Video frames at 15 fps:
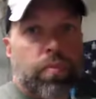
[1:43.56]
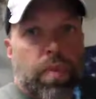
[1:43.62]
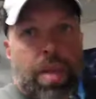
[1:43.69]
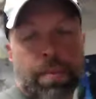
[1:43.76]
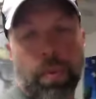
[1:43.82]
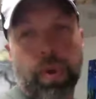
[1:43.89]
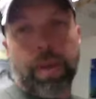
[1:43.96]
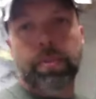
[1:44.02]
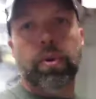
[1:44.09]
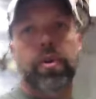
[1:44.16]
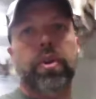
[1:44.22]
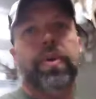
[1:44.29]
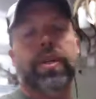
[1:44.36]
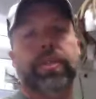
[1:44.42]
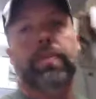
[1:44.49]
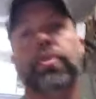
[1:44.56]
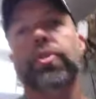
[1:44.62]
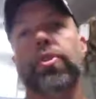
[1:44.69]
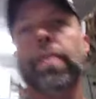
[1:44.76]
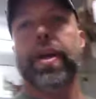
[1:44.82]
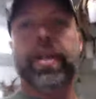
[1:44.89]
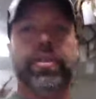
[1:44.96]
I'm going to do is I'm just
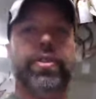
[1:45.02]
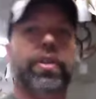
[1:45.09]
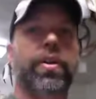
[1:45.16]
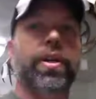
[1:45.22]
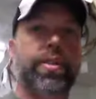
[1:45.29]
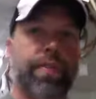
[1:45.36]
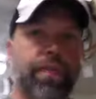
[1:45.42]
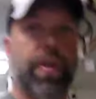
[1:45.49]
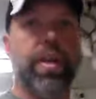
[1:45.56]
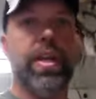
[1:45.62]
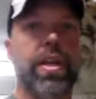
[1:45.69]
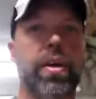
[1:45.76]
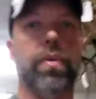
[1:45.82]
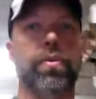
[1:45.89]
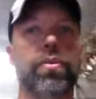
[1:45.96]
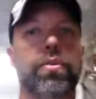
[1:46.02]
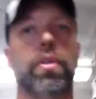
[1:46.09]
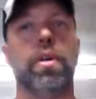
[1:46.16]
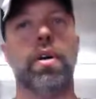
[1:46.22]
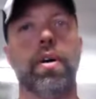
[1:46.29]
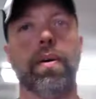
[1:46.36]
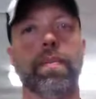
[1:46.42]
going to make a series of videos,
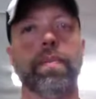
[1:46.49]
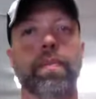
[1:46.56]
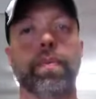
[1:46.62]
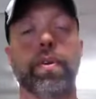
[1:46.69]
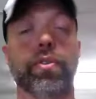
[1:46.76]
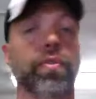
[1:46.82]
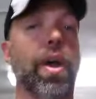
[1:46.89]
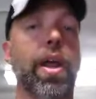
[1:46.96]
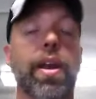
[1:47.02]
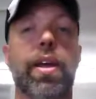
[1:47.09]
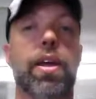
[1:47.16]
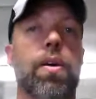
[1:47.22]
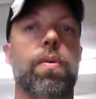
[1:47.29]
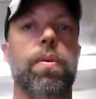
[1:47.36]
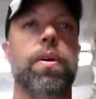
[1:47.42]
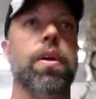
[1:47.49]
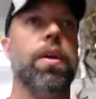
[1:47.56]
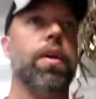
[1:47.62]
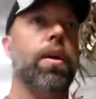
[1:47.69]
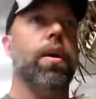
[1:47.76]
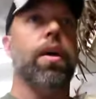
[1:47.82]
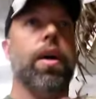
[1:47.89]
because right now,
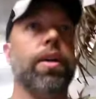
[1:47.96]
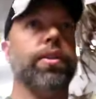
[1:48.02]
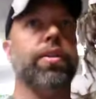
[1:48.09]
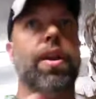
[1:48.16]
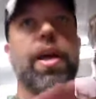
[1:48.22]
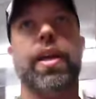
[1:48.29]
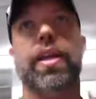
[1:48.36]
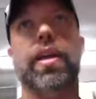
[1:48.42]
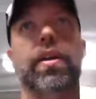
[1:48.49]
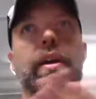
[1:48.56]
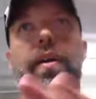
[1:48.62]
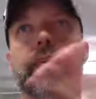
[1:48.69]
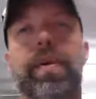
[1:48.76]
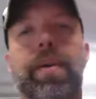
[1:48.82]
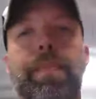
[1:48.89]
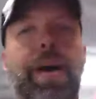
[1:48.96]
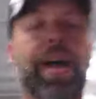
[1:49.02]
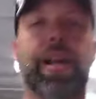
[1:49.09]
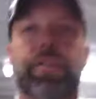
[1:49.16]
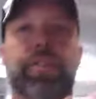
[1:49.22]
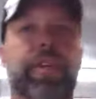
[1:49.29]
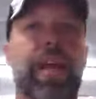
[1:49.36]
until I get my
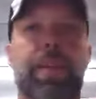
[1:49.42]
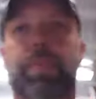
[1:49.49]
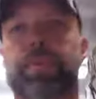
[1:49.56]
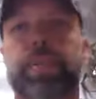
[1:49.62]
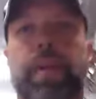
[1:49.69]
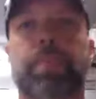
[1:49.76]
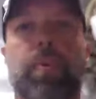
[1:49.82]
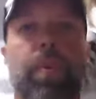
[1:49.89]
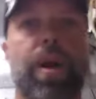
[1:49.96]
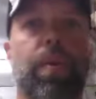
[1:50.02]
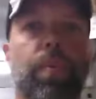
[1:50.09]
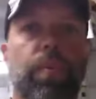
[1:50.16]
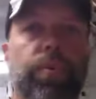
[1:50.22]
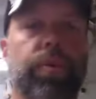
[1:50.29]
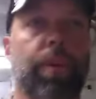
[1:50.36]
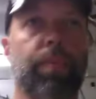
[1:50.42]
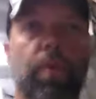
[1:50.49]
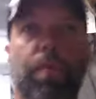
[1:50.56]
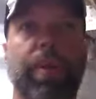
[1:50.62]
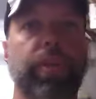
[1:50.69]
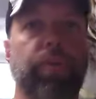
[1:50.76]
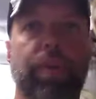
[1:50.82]
action camera set up the way I want to, I'm
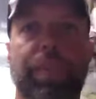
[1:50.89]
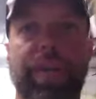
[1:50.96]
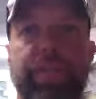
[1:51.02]
going to be doing it by